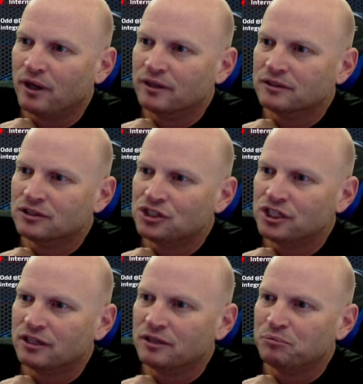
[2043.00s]
plug,
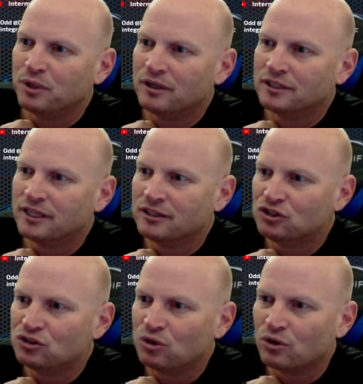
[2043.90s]
Shelly plug, and
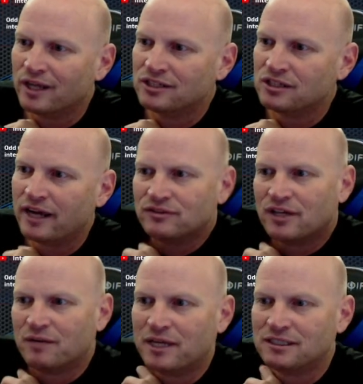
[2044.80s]
then Solar Edge lifetime.